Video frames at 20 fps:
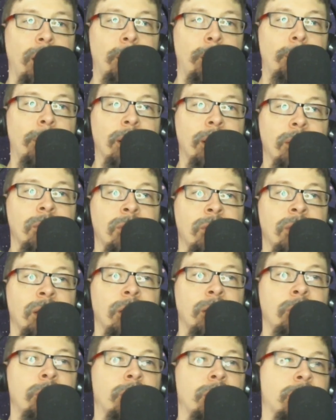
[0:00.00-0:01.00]
Michael
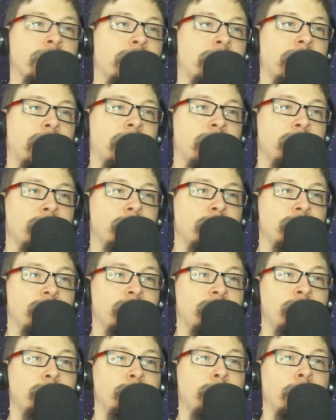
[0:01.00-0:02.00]
DeLuca and
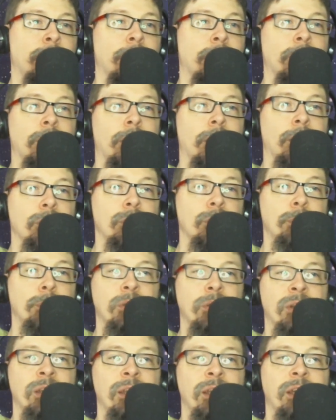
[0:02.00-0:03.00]
Christian Burr are
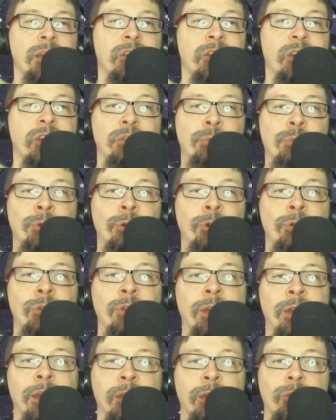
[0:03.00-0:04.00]
reportedly executive
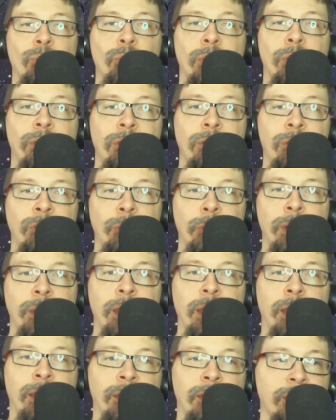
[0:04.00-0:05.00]
producing it with Zoe
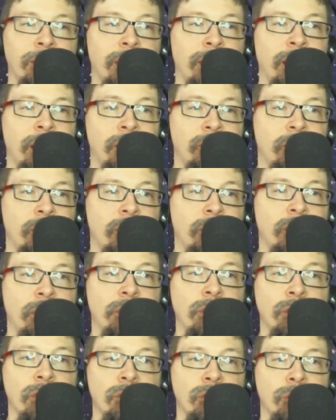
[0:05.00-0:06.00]
Kent, Jessica
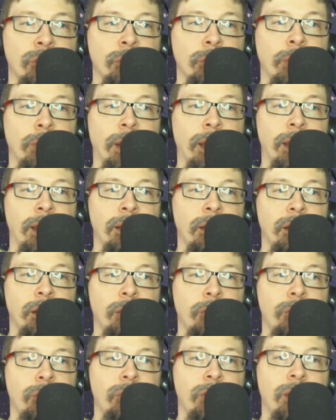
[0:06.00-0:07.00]
Virtue, and
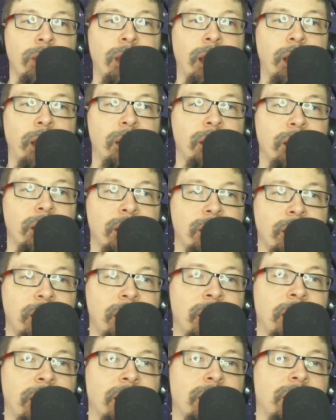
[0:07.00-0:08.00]
Lucy
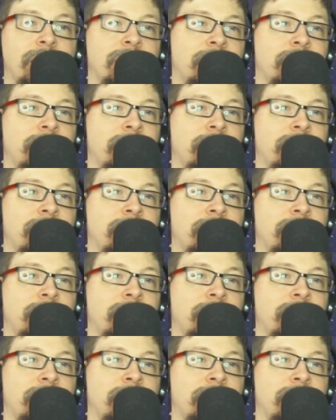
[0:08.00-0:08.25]
Gatita.